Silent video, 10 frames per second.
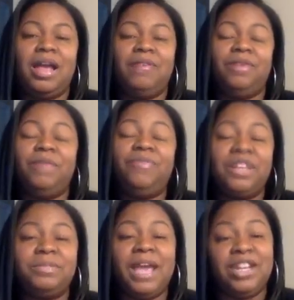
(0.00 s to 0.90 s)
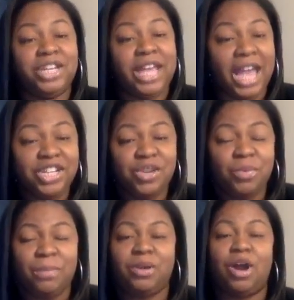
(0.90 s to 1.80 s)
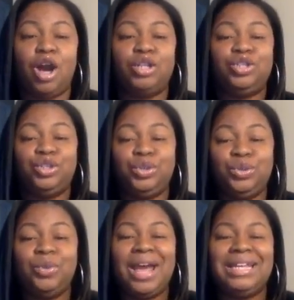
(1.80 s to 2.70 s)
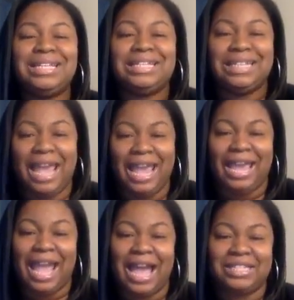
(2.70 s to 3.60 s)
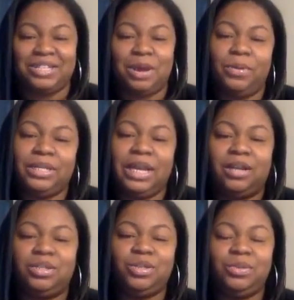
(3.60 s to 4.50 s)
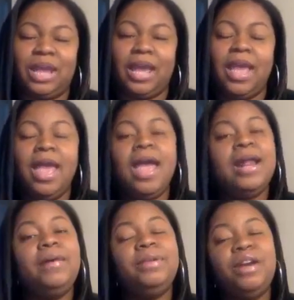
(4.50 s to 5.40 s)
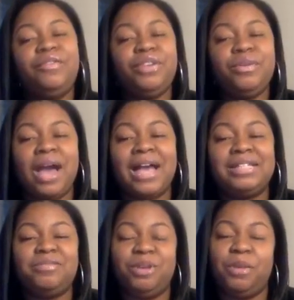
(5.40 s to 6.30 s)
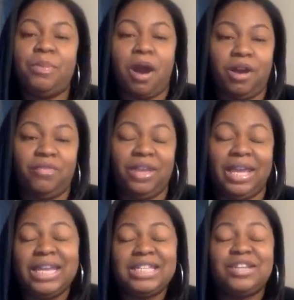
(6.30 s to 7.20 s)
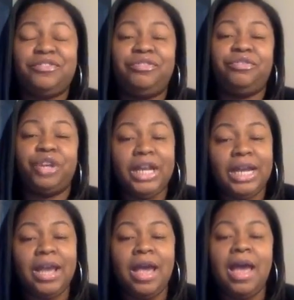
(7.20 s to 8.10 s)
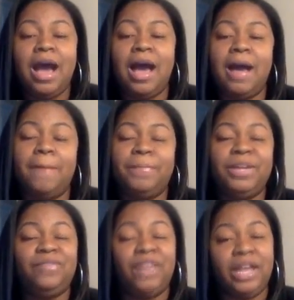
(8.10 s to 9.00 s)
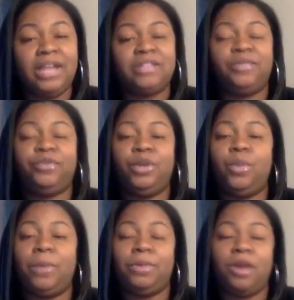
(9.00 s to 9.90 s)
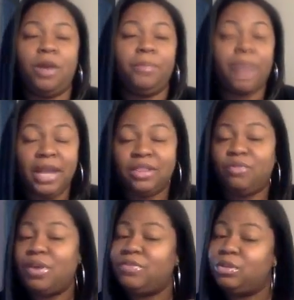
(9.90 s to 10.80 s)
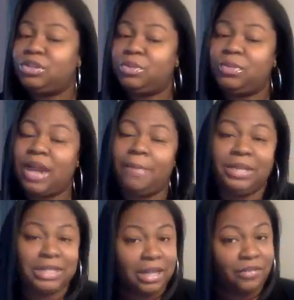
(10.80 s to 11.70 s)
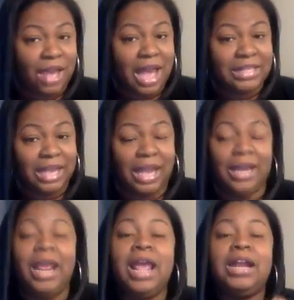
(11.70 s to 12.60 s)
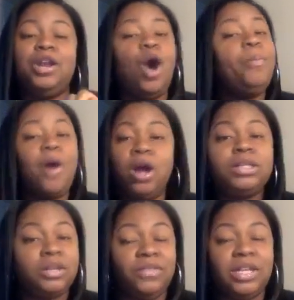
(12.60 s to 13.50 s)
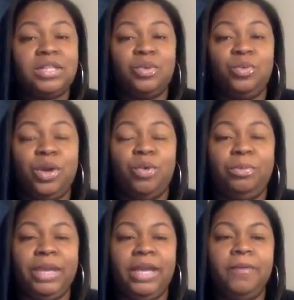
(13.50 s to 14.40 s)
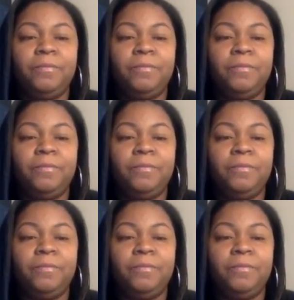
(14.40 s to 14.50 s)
investment education webinar today, guys. It's going down today, and I would love for you guys to be a part of it. It is a free event. It's a free webinar, but the revolution will not be televised, and no parts of this will be